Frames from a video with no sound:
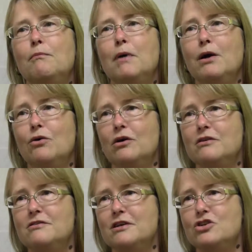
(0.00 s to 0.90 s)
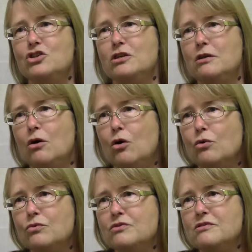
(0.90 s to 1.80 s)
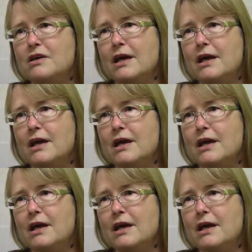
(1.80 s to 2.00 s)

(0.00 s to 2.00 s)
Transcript: My organization owns